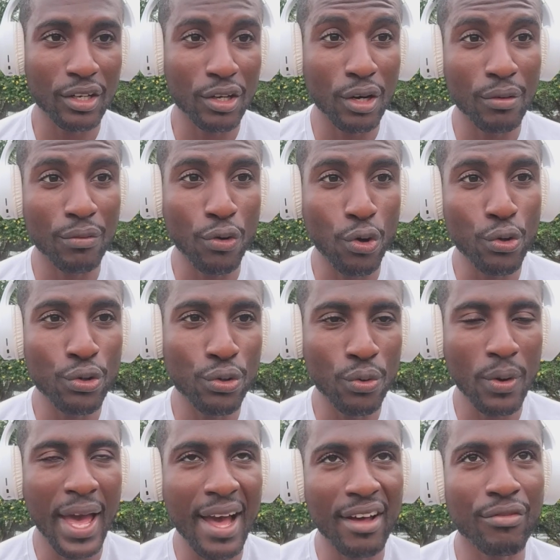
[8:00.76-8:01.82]
of who you
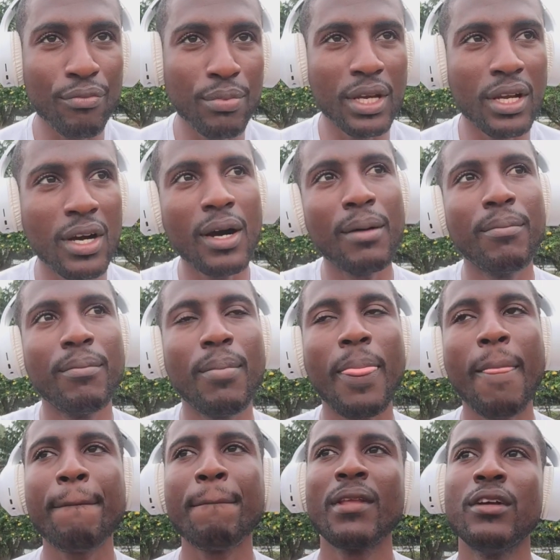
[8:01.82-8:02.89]
have become.
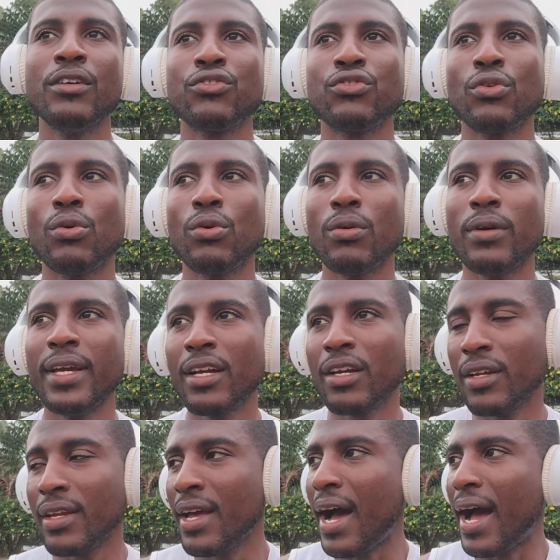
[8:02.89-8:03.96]
So
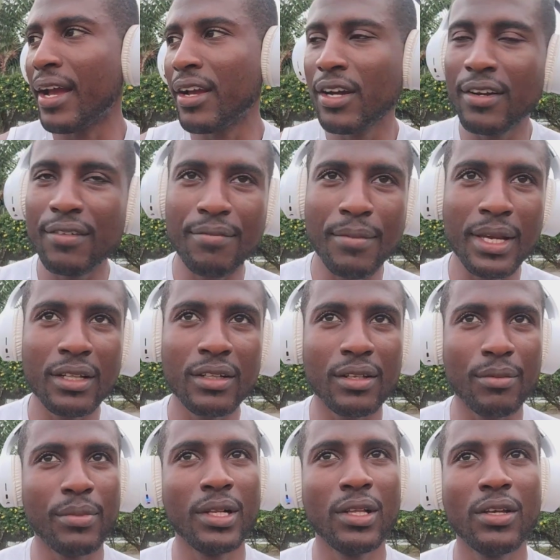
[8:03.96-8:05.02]
I could have made the $1
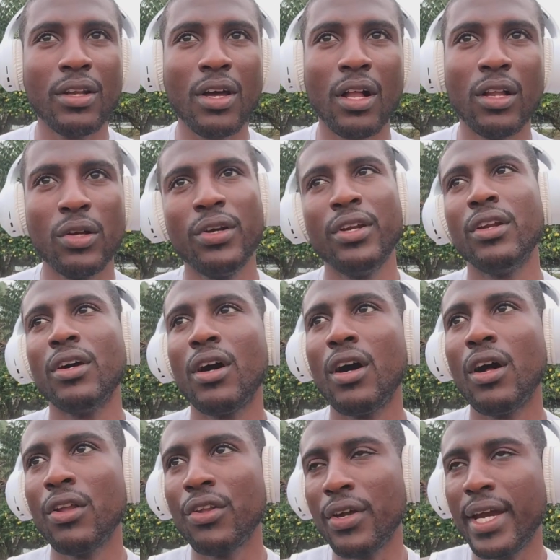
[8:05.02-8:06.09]
billion in
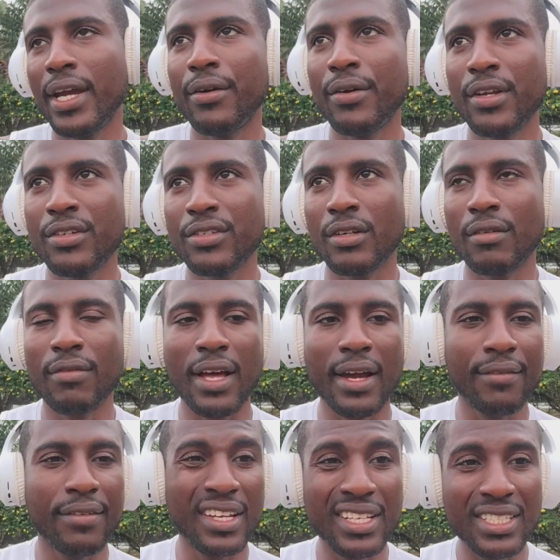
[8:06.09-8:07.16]
other areas of life.
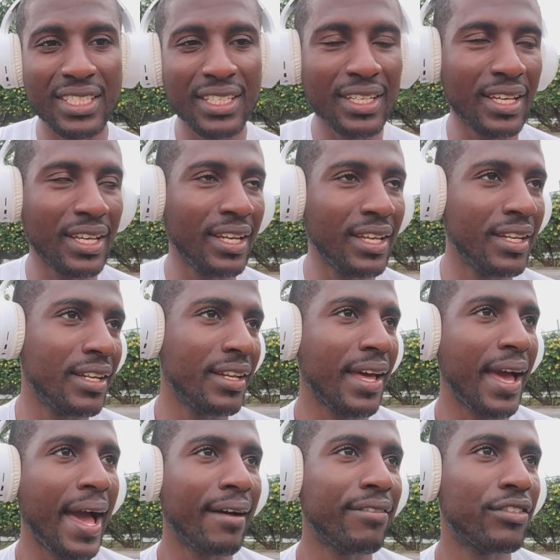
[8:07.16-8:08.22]
It didn't
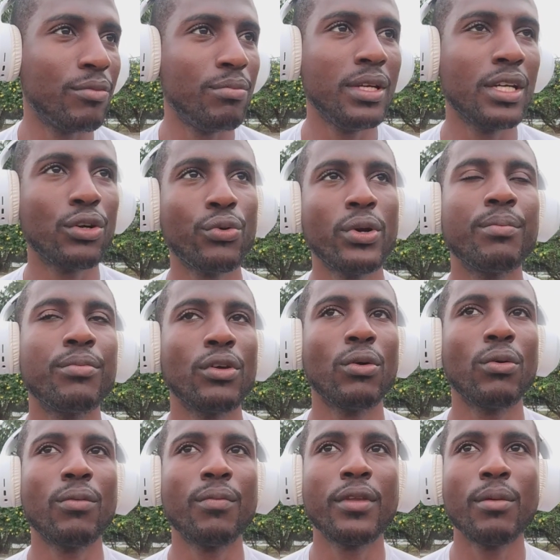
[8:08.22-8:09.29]
have to be crypto,
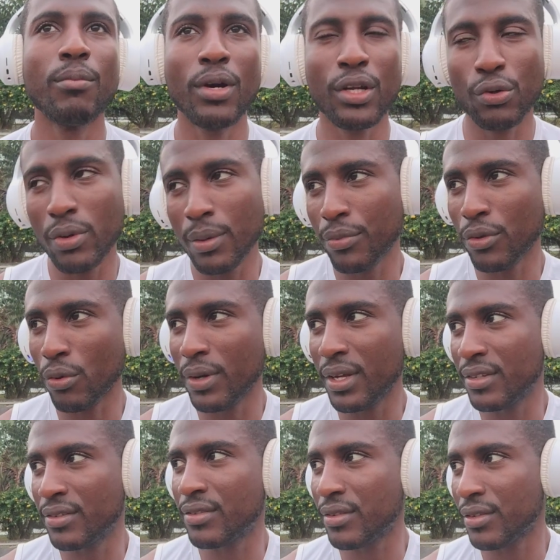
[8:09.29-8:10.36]
but crypto
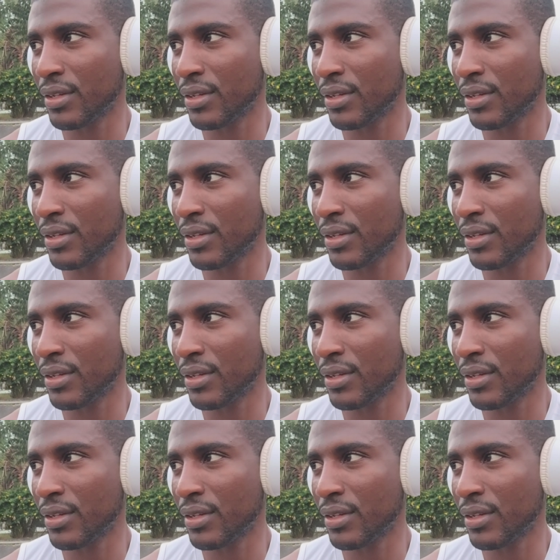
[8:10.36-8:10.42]
is